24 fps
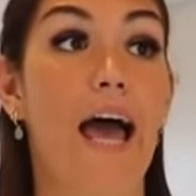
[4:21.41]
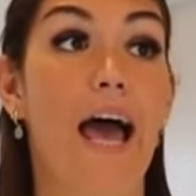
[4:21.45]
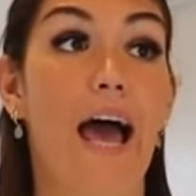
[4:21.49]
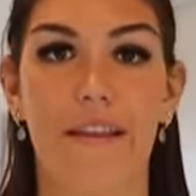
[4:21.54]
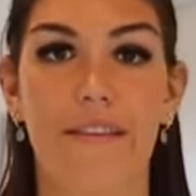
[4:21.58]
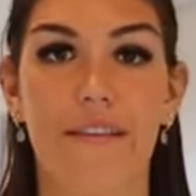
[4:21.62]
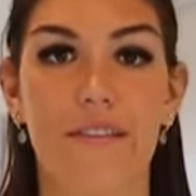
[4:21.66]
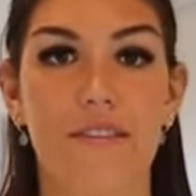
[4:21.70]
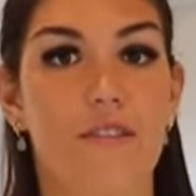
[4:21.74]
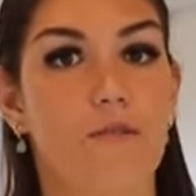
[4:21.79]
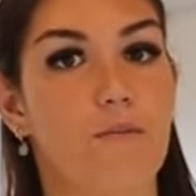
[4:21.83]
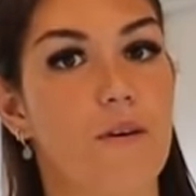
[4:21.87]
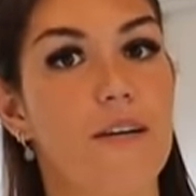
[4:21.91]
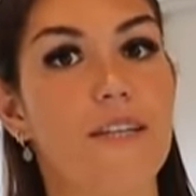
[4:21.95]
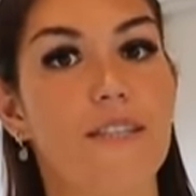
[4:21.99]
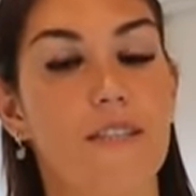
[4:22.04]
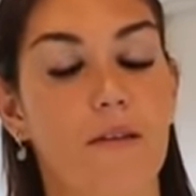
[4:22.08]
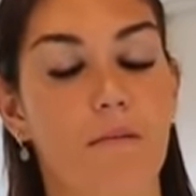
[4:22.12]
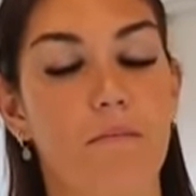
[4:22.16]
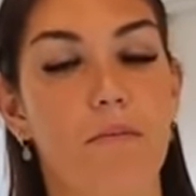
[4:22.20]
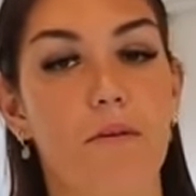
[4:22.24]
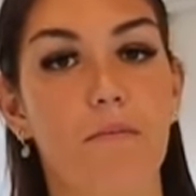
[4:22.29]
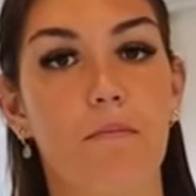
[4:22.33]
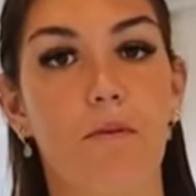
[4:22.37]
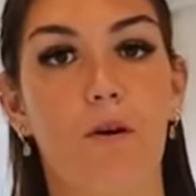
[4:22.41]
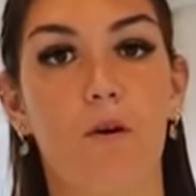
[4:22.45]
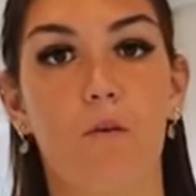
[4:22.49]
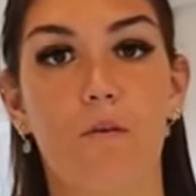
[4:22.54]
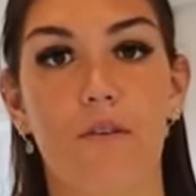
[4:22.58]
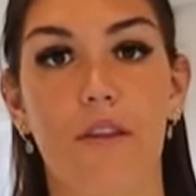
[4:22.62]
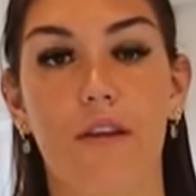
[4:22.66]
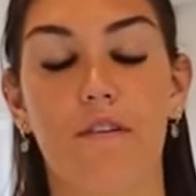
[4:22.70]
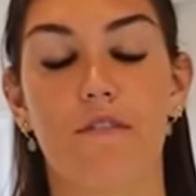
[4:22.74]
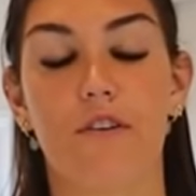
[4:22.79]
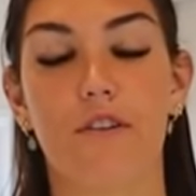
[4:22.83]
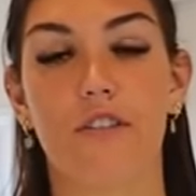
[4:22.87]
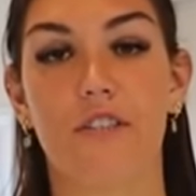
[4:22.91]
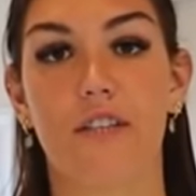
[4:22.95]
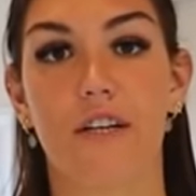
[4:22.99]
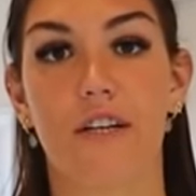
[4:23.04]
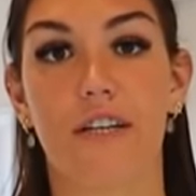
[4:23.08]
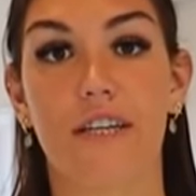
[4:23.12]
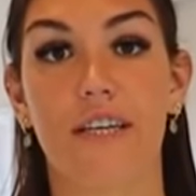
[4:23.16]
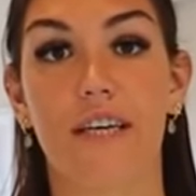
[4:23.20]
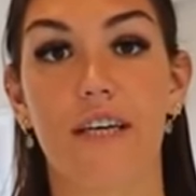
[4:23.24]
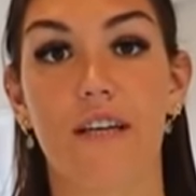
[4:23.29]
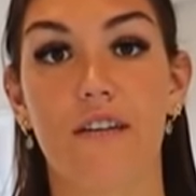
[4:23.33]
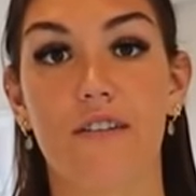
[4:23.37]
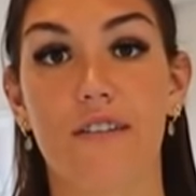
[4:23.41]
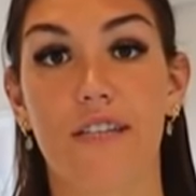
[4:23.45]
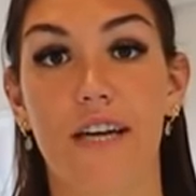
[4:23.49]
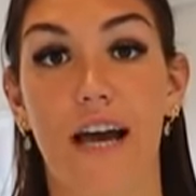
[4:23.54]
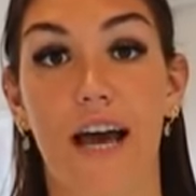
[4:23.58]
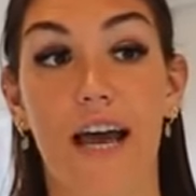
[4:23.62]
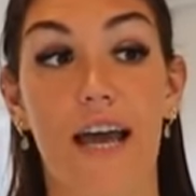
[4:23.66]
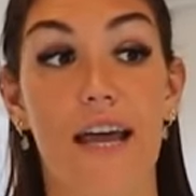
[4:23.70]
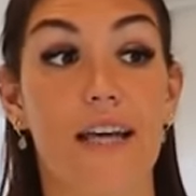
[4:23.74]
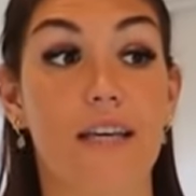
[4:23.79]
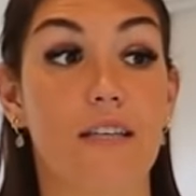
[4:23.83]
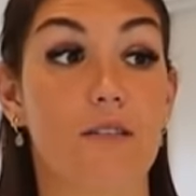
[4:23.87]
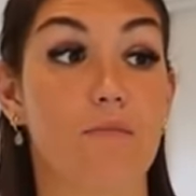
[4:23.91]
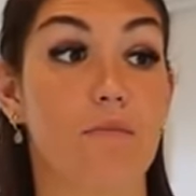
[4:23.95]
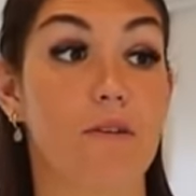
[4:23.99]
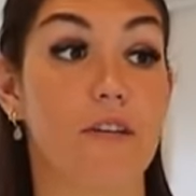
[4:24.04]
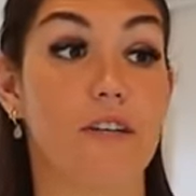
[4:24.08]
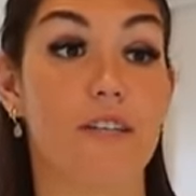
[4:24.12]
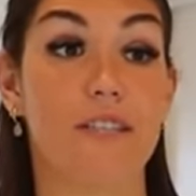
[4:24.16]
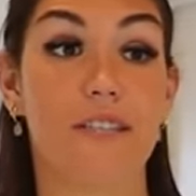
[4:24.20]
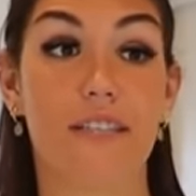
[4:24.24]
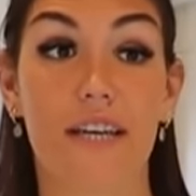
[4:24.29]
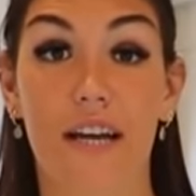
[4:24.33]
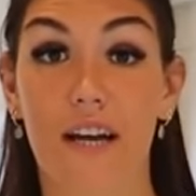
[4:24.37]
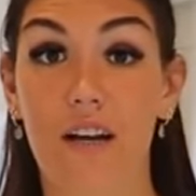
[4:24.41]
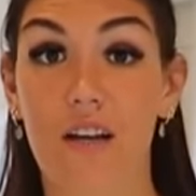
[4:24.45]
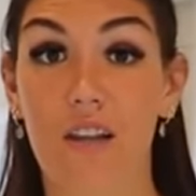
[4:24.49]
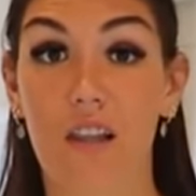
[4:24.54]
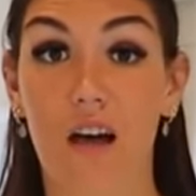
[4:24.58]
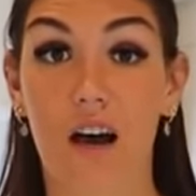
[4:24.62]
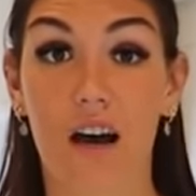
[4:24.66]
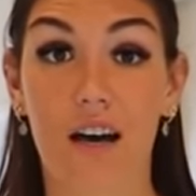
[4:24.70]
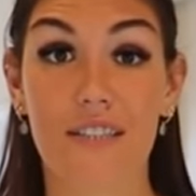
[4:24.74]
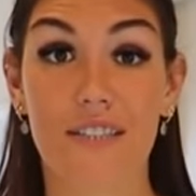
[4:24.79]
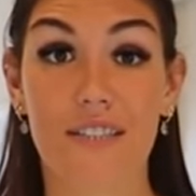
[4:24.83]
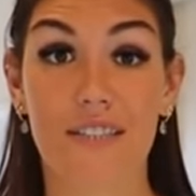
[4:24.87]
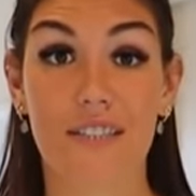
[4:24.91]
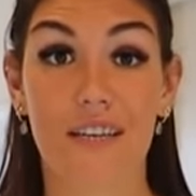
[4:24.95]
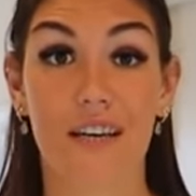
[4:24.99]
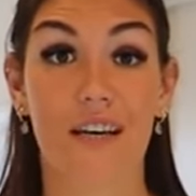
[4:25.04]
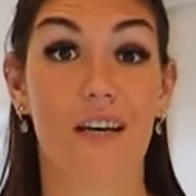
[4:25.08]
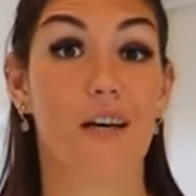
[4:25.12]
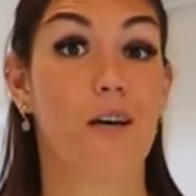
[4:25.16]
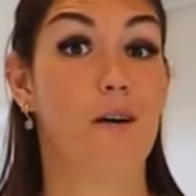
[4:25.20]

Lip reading: and this is why some people, when they first start a keto diet, experience hair loss,